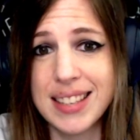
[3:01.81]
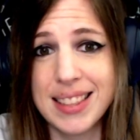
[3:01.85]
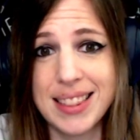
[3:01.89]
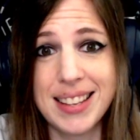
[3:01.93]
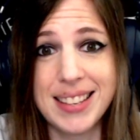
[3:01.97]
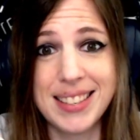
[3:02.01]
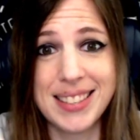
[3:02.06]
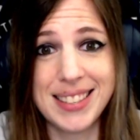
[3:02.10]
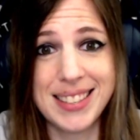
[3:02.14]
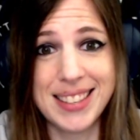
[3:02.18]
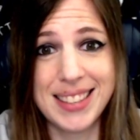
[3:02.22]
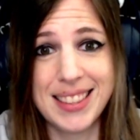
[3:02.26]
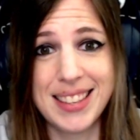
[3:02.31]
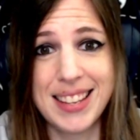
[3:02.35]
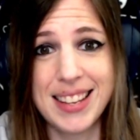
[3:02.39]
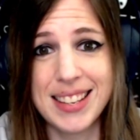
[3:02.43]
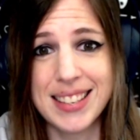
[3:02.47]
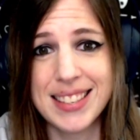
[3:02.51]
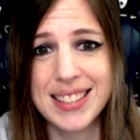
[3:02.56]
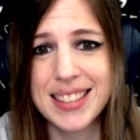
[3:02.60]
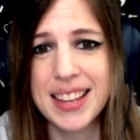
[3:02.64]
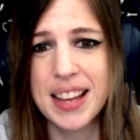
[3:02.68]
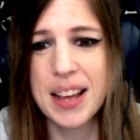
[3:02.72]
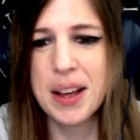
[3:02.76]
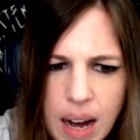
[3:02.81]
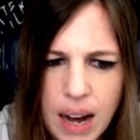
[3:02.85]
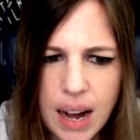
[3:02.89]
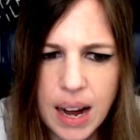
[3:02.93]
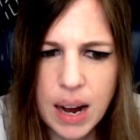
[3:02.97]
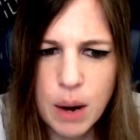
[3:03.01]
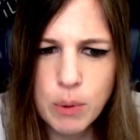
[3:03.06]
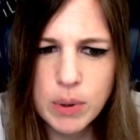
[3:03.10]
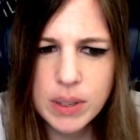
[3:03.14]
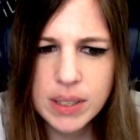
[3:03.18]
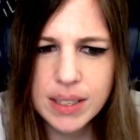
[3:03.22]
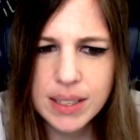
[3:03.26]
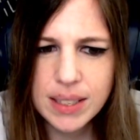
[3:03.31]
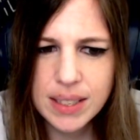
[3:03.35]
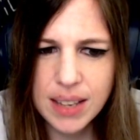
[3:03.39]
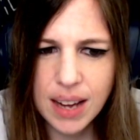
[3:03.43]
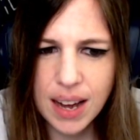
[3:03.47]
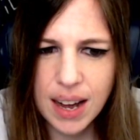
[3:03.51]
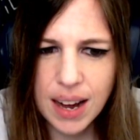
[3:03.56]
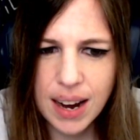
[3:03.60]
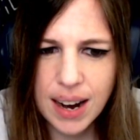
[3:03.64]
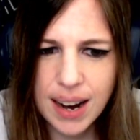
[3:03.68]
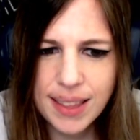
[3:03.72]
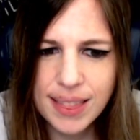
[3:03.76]
and this is in this I was a
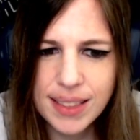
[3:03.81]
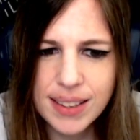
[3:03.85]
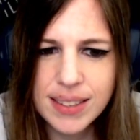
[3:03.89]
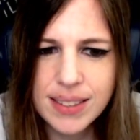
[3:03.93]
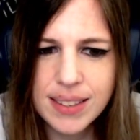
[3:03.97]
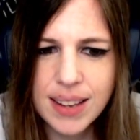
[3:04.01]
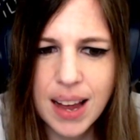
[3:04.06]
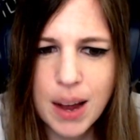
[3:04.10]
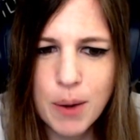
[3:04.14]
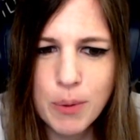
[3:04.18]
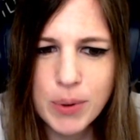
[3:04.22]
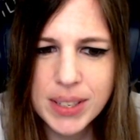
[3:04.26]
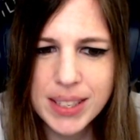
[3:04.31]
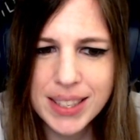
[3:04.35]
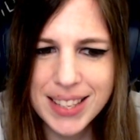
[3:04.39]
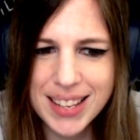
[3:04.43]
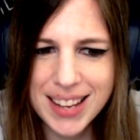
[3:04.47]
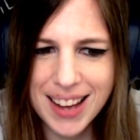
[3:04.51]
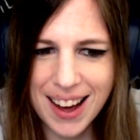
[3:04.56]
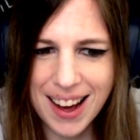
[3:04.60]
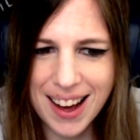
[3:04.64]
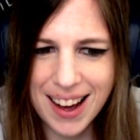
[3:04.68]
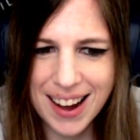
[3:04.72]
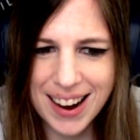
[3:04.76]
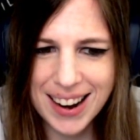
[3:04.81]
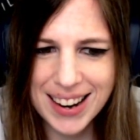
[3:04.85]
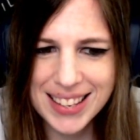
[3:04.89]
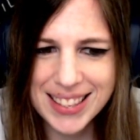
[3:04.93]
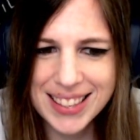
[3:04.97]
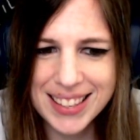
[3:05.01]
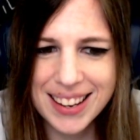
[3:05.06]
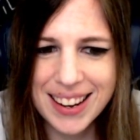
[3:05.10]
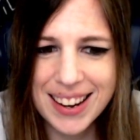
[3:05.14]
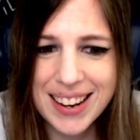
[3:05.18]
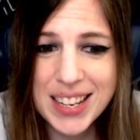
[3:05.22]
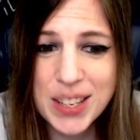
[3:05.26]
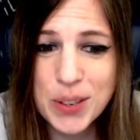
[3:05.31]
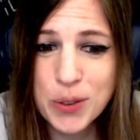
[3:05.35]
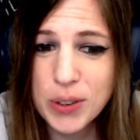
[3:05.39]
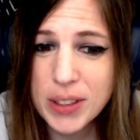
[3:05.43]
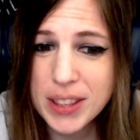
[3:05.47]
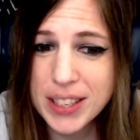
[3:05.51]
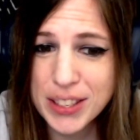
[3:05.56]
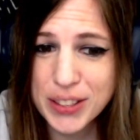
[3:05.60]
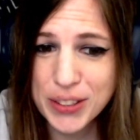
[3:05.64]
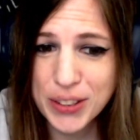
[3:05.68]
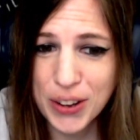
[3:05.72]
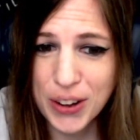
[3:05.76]
sign, the sign was in the eyes, the eyes were in
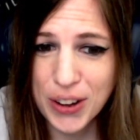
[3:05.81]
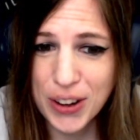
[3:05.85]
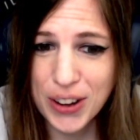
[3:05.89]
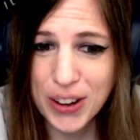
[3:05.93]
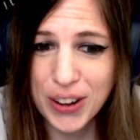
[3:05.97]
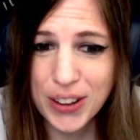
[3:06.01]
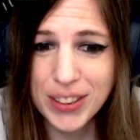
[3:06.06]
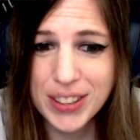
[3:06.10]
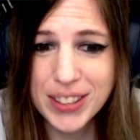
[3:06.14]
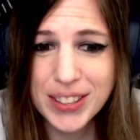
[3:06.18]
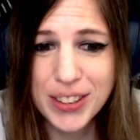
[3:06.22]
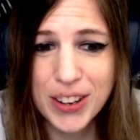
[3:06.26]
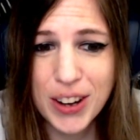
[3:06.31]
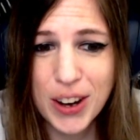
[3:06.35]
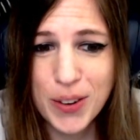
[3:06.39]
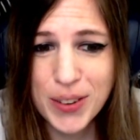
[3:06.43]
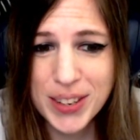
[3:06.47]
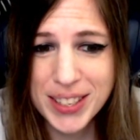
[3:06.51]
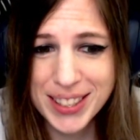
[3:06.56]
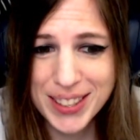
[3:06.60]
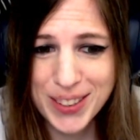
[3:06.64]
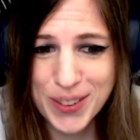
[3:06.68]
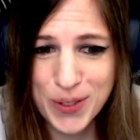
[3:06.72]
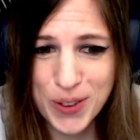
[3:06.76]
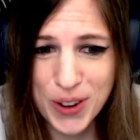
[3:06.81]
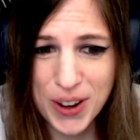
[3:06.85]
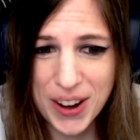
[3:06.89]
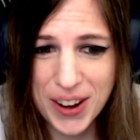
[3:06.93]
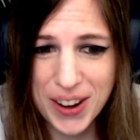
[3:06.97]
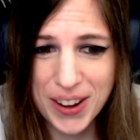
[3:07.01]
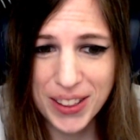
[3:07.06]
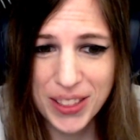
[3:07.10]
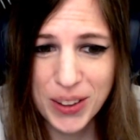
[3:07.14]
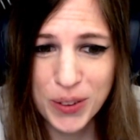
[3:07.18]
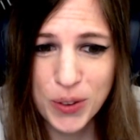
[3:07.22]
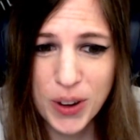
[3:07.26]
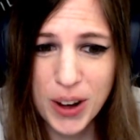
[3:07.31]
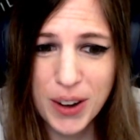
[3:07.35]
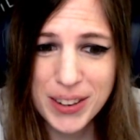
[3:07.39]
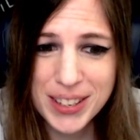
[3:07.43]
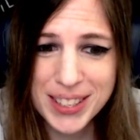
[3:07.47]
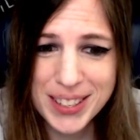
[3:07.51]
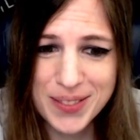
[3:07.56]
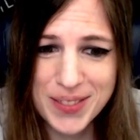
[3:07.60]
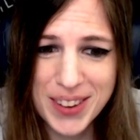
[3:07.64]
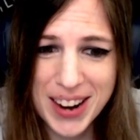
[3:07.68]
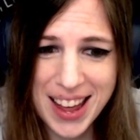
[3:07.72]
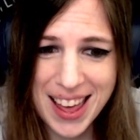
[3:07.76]
the skull, the skull was in the wall, the wall
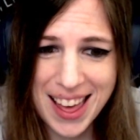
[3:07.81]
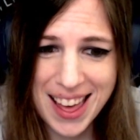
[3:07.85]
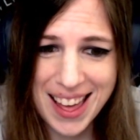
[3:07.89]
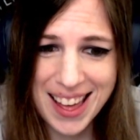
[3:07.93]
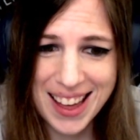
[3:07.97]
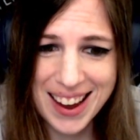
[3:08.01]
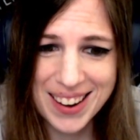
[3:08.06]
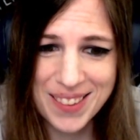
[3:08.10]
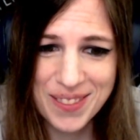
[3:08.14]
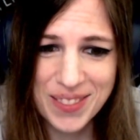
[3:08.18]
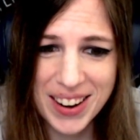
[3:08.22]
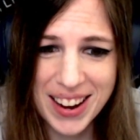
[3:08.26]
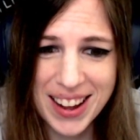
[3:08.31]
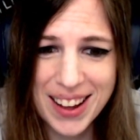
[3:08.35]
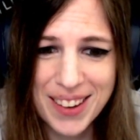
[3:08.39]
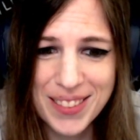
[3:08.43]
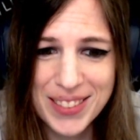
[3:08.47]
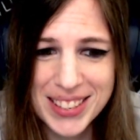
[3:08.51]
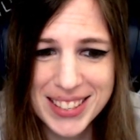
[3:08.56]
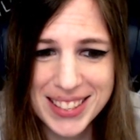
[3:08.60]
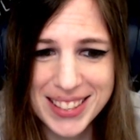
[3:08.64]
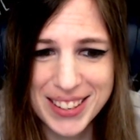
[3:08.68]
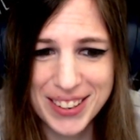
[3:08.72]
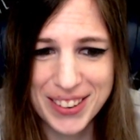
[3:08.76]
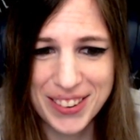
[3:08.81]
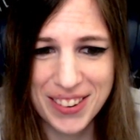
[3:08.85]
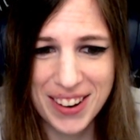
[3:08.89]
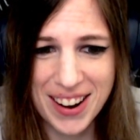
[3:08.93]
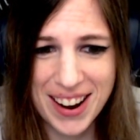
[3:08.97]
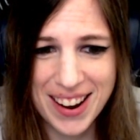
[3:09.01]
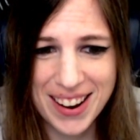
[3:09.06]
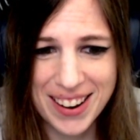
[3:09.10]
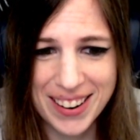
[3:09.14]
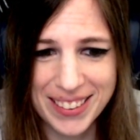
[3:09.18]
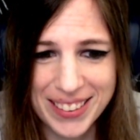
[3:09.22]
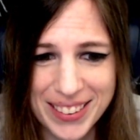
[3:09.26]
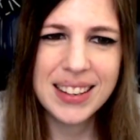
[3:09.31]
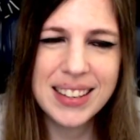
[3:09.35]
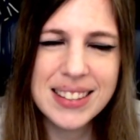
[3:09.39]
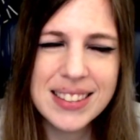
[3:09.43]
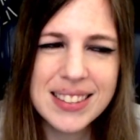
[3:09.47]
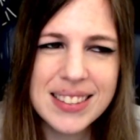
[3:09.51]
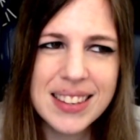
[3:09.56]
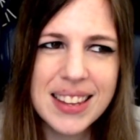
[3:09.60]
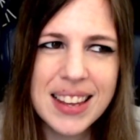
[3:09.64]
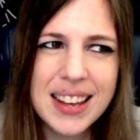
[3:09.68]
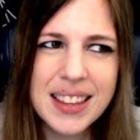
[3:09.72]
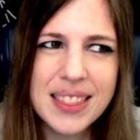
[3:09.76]
was in my head, my head was in the ground.
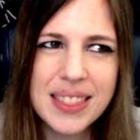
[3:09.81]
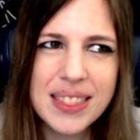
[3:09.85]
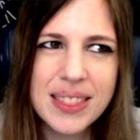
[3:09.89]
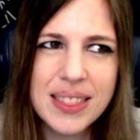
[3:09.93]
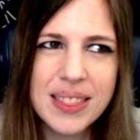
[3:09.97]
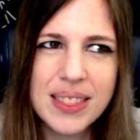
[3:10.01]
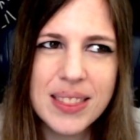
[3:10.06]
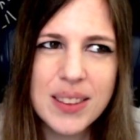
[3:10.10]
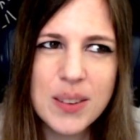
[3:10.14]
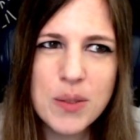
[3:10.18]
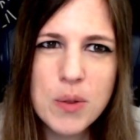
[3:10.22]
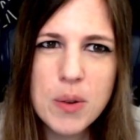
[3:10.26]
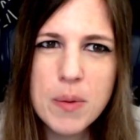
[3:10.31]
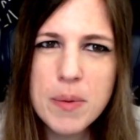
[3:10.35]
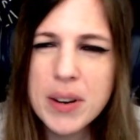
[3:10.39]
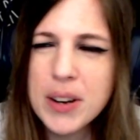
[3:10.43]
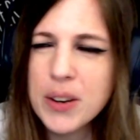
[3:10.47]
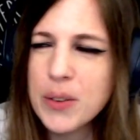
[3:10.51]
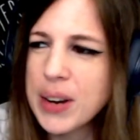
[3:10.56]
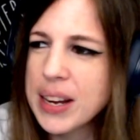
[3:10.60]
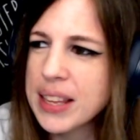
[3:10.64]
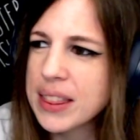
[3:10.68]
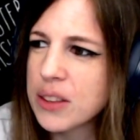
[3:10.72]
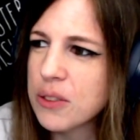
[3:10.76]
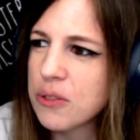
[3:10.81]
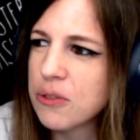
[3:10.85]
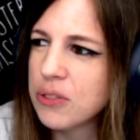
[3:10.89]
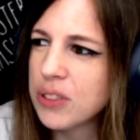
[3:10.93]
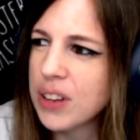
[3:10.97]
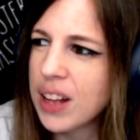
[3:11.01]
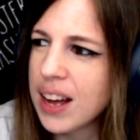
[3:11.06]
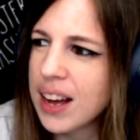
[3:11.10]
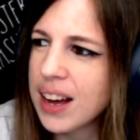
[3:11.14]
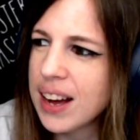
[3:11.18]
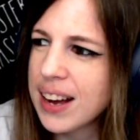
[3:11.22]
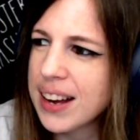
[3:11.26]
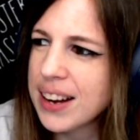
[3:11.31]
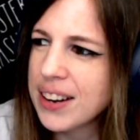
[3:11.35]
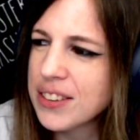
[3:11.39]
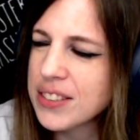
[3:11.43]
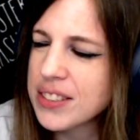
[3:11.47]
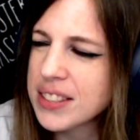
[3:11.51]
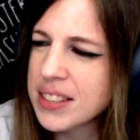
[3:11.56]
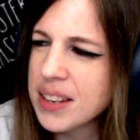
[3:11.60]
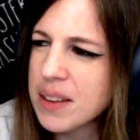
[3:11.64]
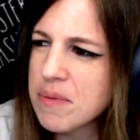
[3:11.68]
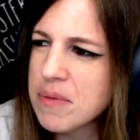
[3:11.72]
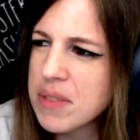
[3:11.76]
It's like the woman who ate the fly or
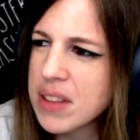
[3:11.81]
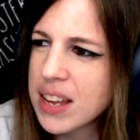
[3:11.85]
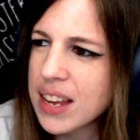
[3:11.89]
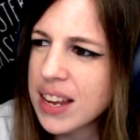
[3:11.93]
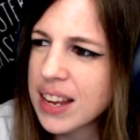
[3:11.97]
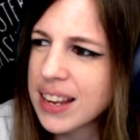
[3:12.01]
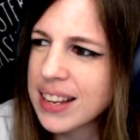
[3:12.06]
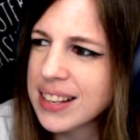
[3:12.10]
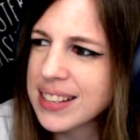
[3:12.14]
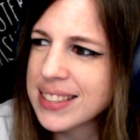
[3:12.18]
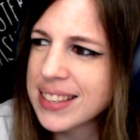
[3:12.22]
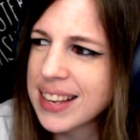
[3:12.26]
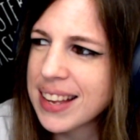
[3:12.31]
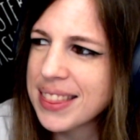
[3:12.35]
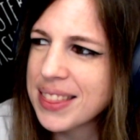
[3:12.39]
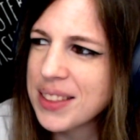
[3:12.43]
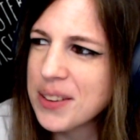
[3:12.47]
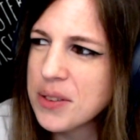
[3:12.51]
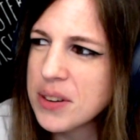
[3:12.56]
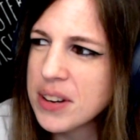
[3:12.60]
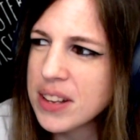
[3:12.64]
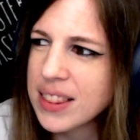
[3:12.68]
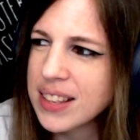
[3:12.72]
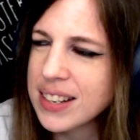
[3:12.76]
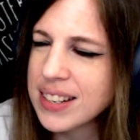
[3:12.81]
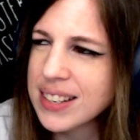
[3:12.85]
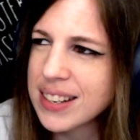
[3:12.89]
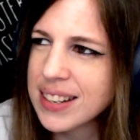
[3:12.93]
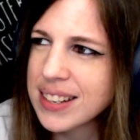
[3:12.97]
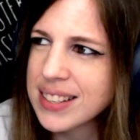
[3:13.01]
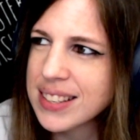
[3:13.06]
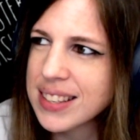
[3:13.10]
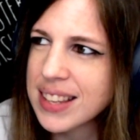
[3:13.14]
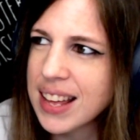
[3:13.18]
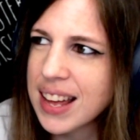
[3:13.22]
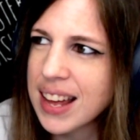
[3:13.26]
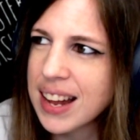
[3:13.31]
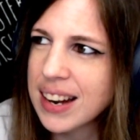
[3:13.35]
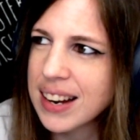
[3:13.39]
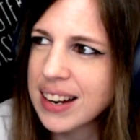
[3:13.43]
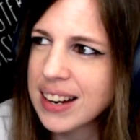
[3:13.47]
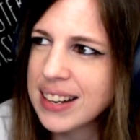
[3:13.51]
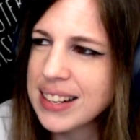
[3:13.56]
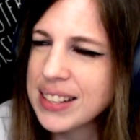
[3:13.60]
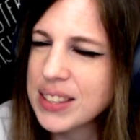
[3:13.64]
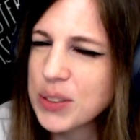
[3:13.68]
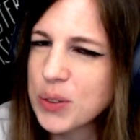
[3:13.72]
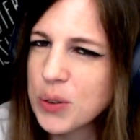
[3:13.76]
something. Is that the one that does that?
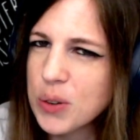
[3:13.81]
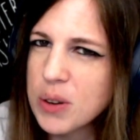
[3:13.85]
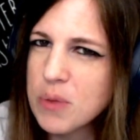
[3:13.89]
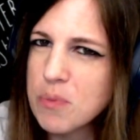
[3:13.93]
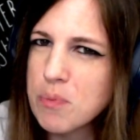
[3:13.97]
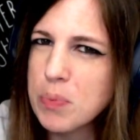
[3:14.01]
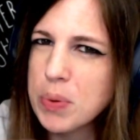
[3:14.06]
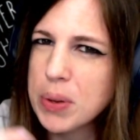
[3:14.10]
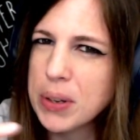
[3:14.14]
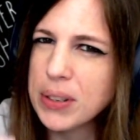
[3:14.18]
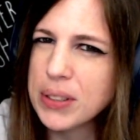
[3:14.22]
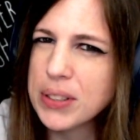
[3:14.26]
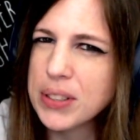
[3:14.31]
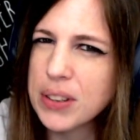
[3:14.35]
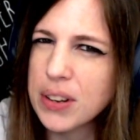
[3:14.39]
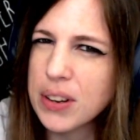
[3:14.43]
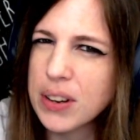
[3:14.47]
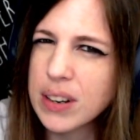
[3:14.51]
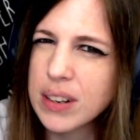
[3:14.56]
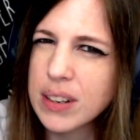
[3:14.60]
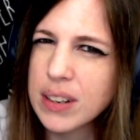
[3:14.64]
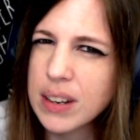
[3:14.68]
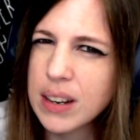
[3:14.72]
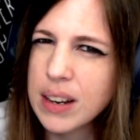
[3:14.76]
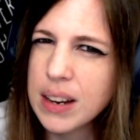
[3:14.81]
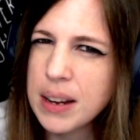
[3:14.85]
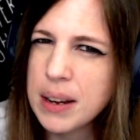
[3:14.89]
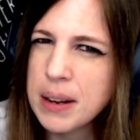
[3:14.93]
It sort of builds on